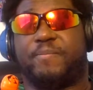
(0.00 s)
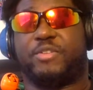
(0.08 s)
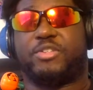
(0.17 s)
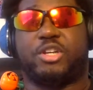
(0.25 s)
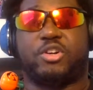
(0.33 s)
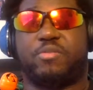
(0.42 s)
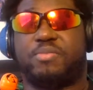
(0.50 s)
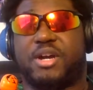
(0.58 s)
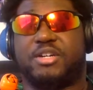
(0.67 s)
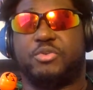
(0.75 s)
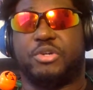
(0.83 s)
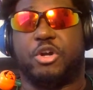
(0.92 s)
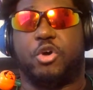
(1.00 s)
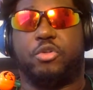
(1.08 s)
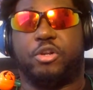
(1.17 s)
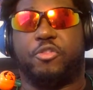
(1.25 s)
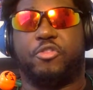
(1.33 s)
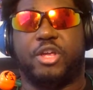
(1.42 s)
The Sovereign Empire is doing their own
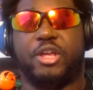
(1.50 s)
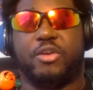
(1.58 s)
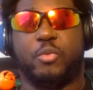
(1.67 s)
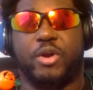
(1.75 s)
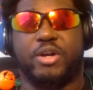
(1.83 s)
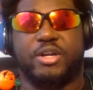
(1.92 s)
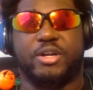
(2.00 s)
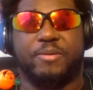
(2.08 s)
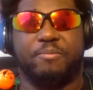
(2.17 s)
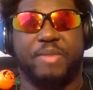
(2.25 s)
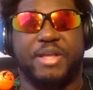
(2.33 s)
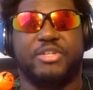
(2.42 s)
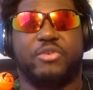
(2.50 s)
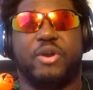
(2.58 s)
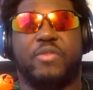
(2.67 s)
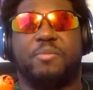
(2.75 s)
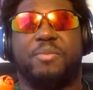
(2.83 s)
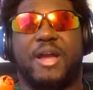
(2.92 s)
little thing where they're messing around
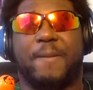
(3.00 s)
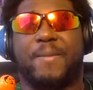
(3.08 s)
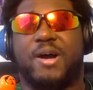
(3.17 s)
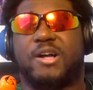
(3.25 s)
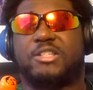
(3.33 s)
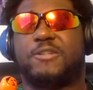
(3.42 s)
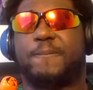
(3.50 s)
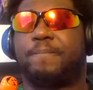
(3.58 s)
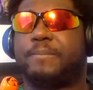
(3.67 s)
with the black box